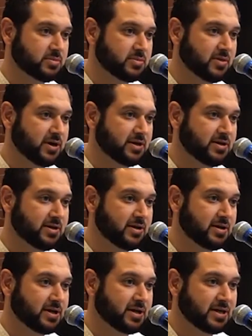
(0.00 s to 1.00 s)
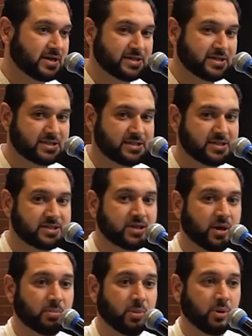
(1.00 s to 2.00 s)
right, he sees
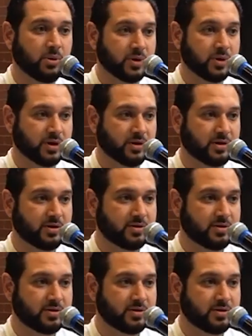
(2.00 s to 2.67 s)
a boy,